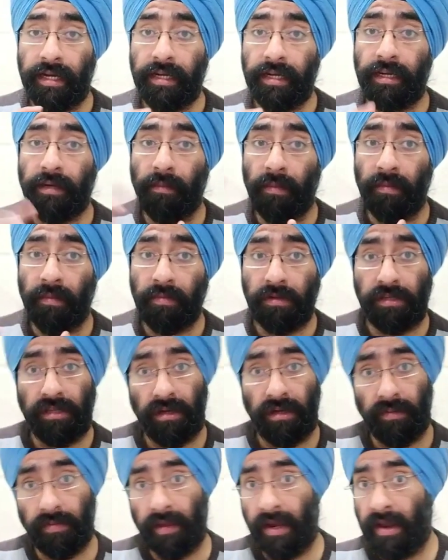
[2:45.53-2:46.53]
Maple
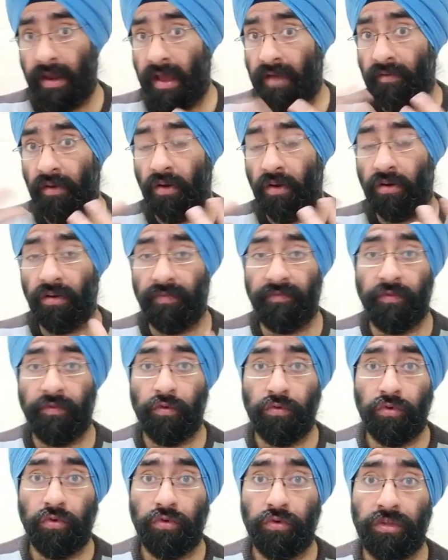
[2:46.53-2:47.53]
syrup can have a lot of
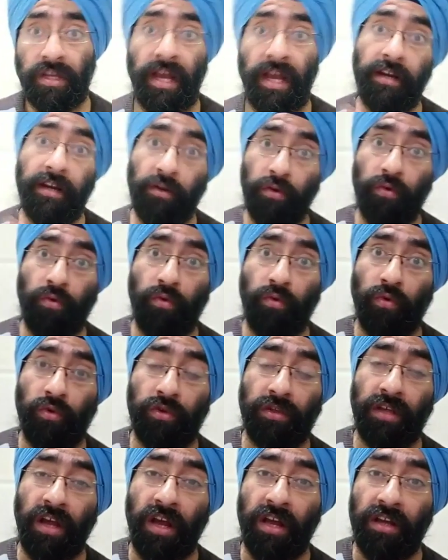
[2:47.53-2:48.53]
fructose and
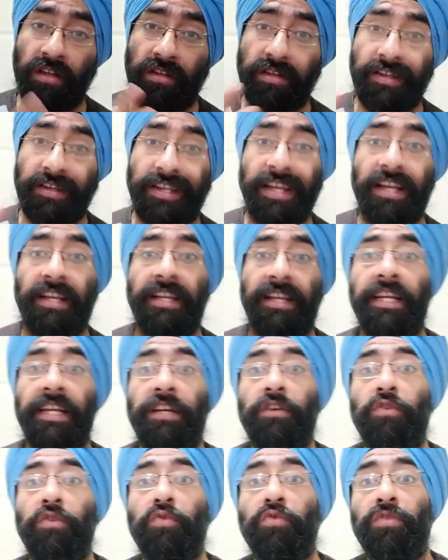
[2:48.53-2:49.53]
glucose. So it can
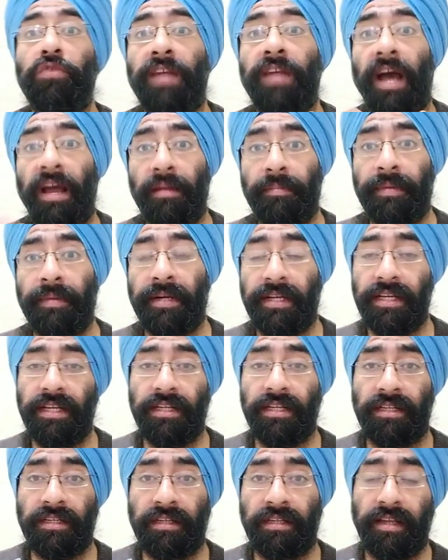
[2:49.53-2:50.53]
lead to
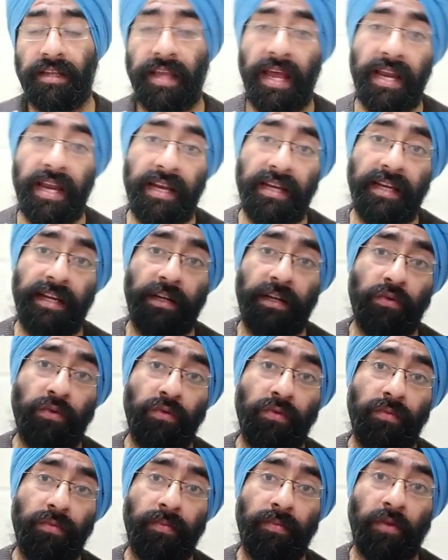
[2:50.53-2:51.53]
diabetes, can lead
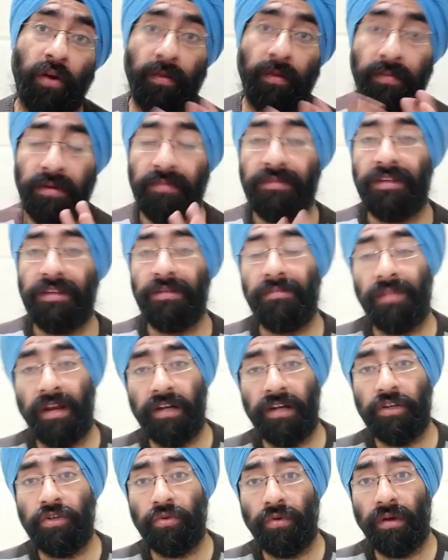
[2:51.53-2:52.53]
to problems in
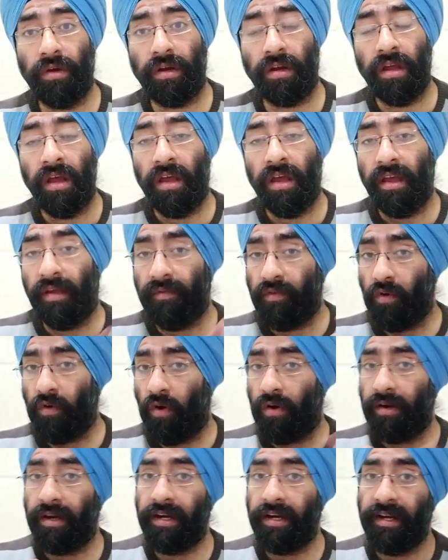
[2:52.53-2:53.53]
blood sugar. If you're
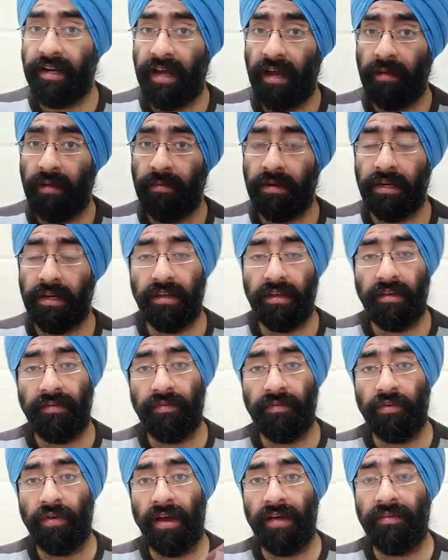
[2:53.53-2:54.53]
already diabetic,
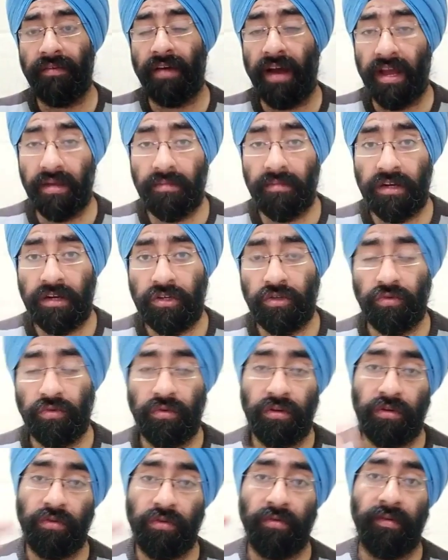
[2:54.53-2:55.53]
if you have high blood
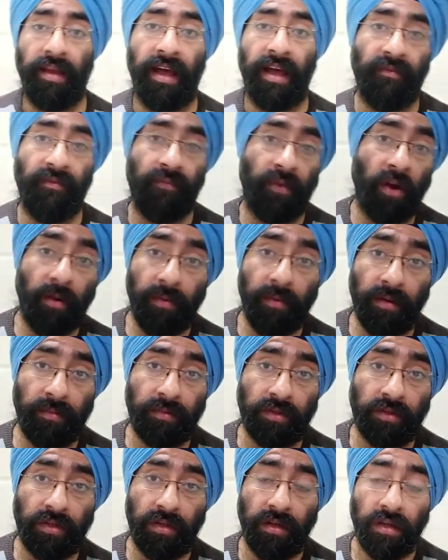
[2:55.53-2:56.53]
sugar, you will have
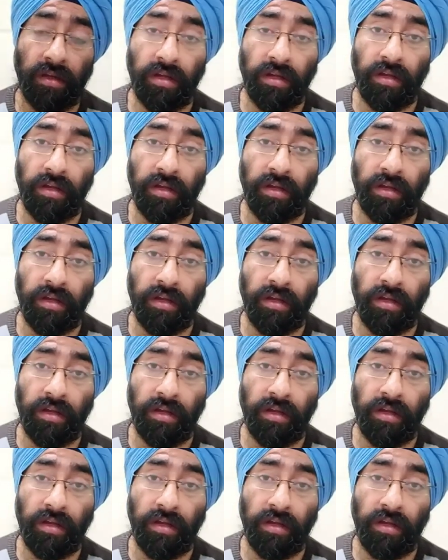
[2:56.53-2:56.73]
problems.